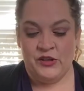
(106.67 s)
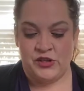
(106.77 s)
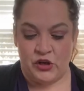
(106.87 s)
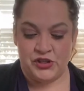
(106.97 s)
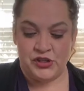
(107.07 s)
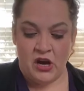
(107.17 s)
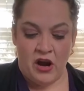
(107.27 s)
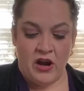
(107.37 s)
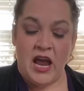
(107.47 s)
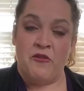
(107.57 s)
So to
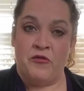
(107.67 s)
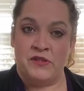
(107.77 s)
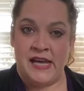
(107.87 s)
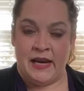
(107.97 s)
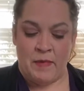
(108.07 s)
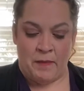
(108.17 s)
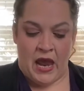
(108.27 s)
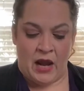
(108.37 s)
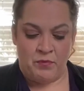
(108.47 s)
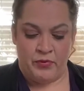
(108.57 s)
start, I've taken my pan,